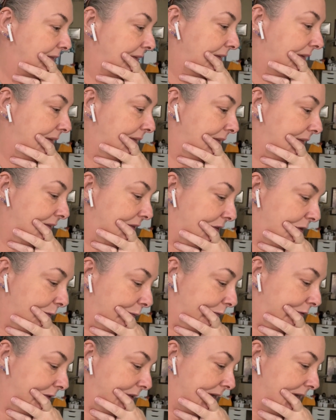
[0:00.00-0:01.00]
And then
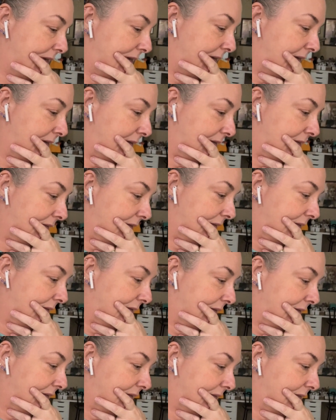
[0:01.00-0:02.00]
hopefully
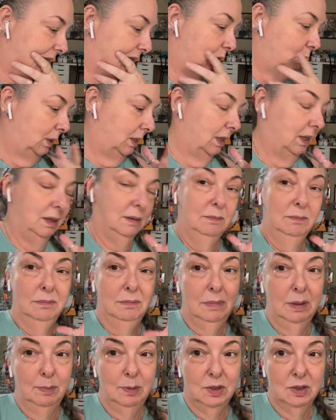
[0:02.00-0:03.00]
this weekend,
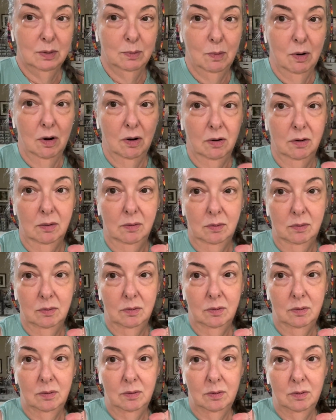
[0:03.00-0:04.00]
maybe tomorrow,